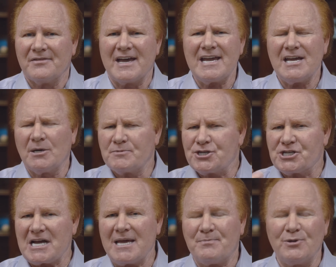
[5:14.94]
they help
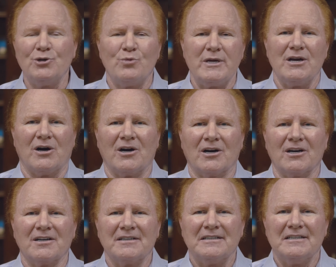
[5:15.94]
shape who we
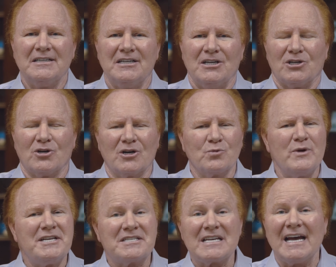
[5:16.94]
are. Lord,
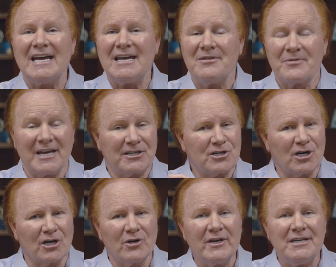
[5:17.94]
we say that
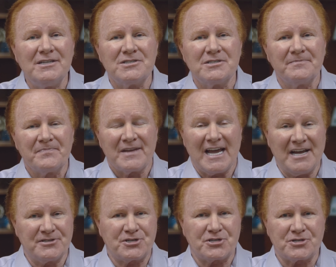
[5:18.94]
courage
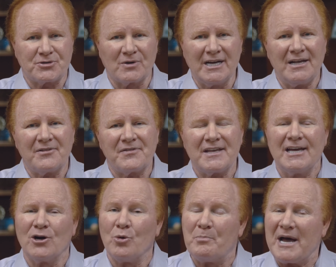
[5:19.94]
and strength in
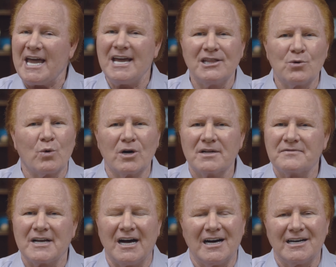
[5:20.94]
obeying the Word of
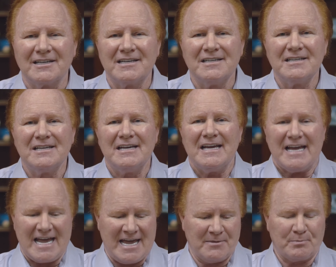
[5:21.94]
God,
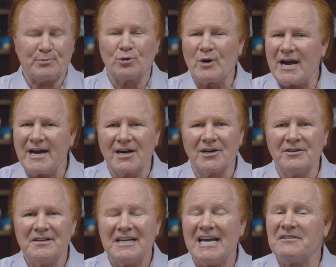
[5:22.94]
in prayer,
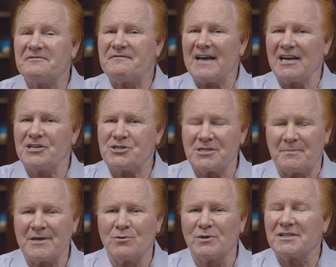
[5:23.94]
in
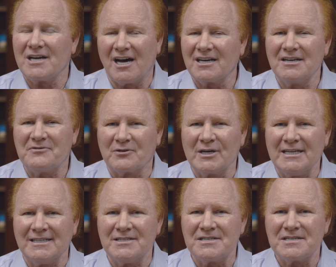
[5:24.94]
fellowshipping with godly
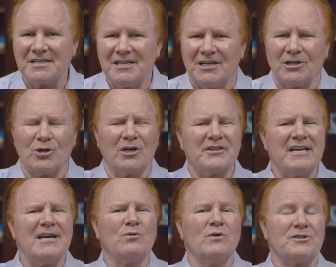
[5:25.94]
friends. Lord, that
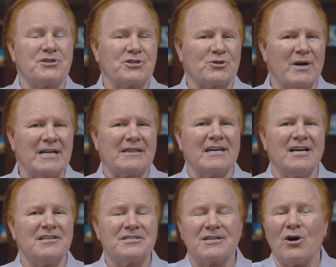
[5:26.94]
it will strengthen
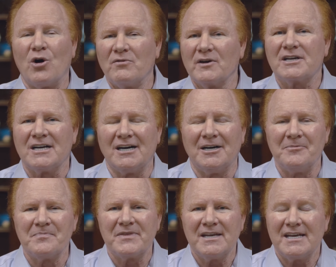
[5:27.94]
us to
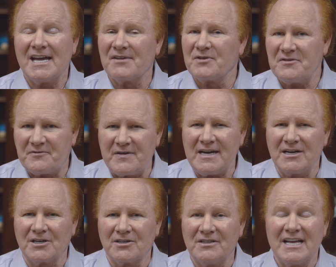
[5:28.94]
overcome every
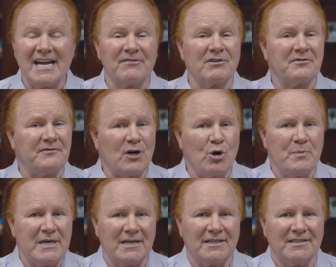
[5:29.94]
fear, every
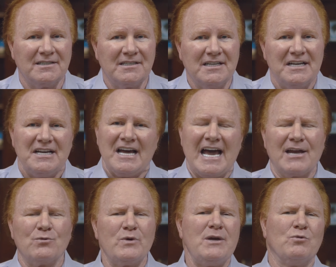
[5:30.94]
phobia,
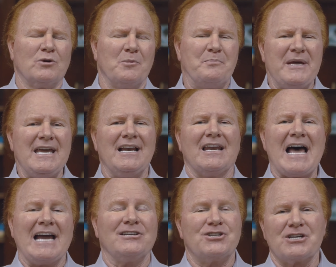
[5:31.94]
and we will be
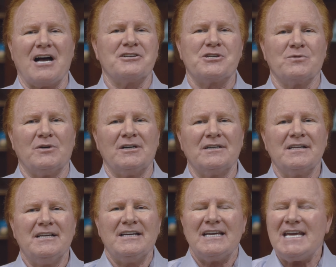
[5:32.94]
like Joshua
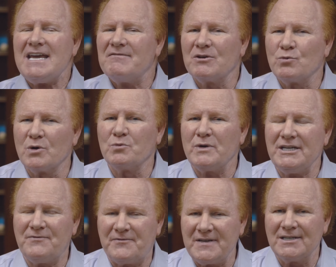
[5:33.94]
even when we
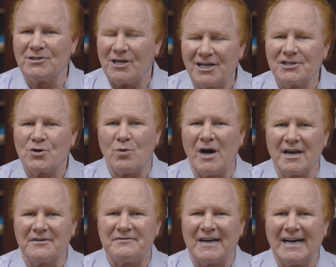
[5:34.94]
feel
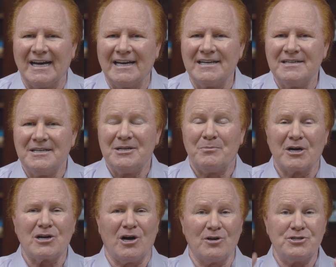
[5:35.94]
unqualified,
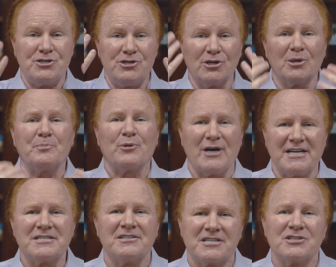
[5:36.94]
because your
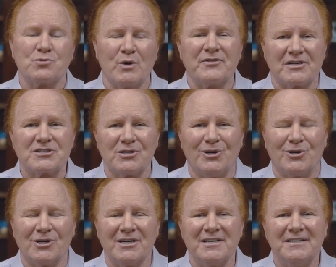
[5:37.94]
presence is with us,
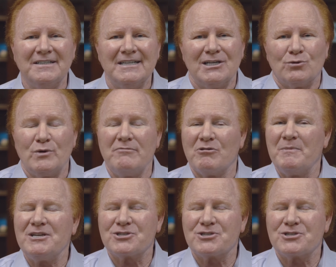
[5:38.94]
Lord, we will be